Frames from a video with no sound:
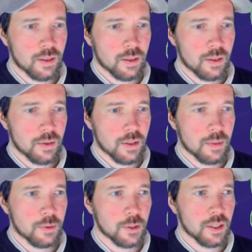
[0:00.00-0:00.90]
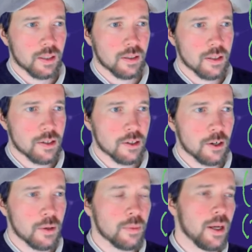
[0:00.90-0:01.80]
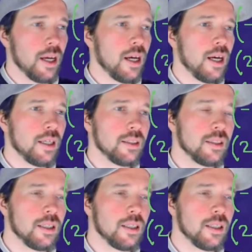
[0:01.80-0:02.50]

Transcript: Okay, I'm looking at this term, and